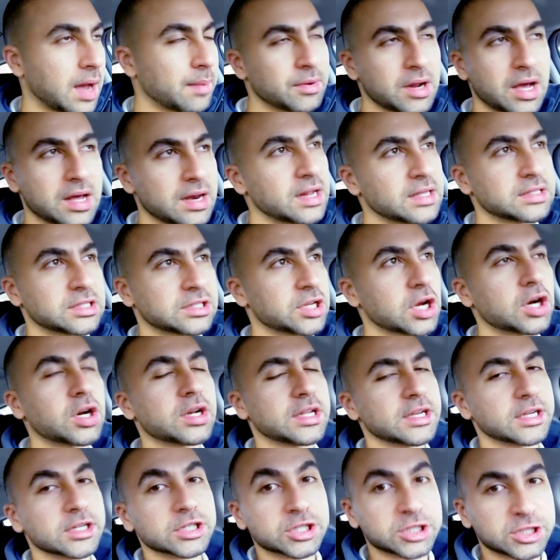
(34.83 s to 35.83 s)
I'm not
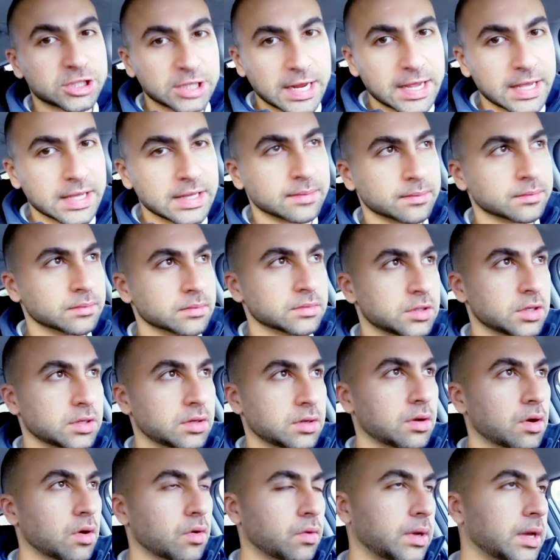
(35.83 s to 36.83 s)
necessarily ashamed,
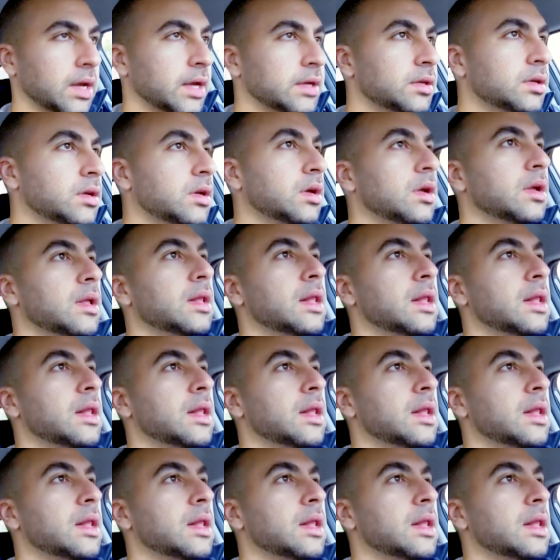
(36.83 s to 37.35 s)
okay?